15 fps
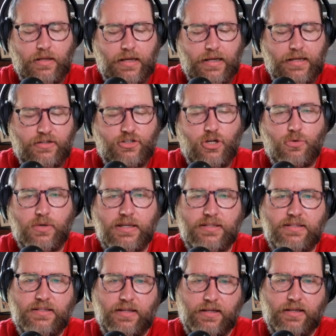
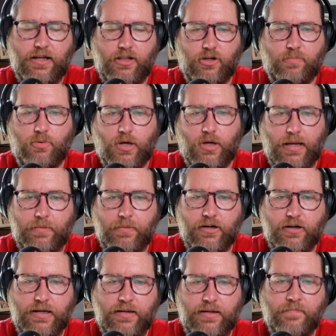tokens like color
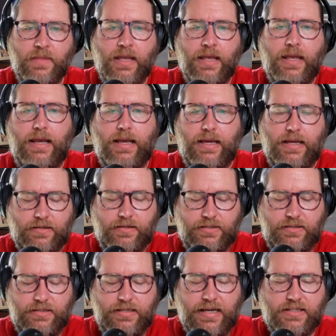primary and
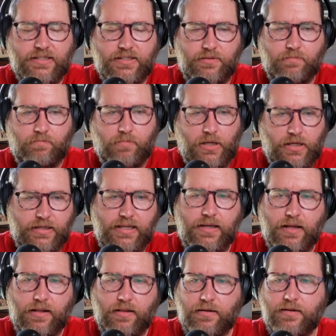text body
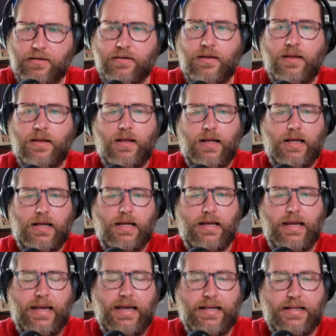color
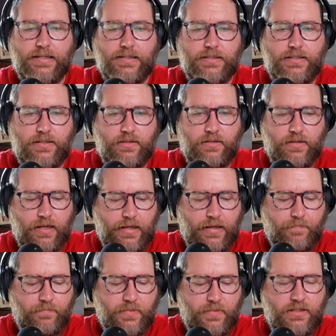as
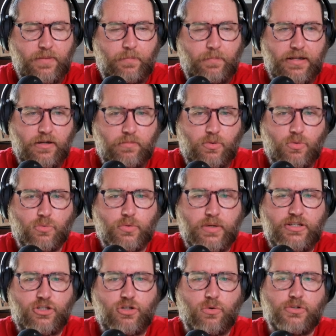dependable
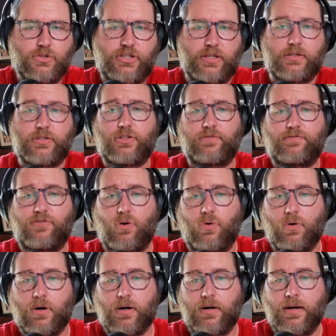resources
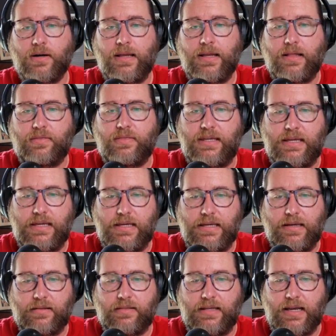for
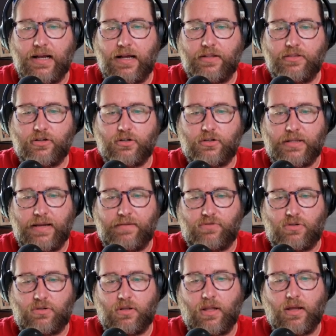the other
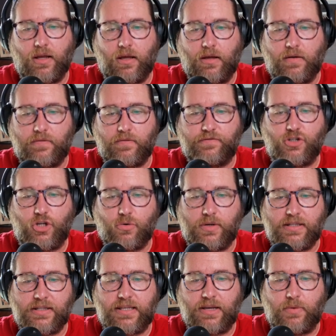level of
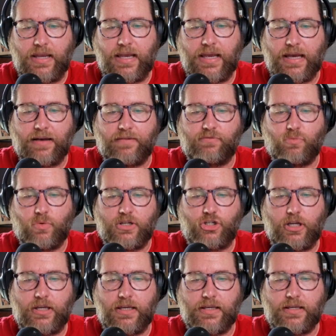tokens that we have, which
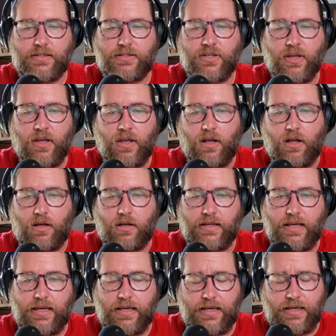is on
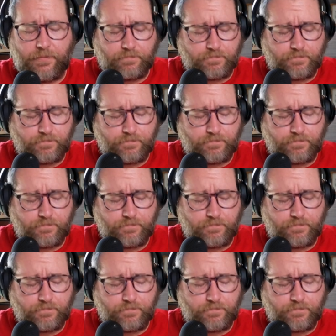a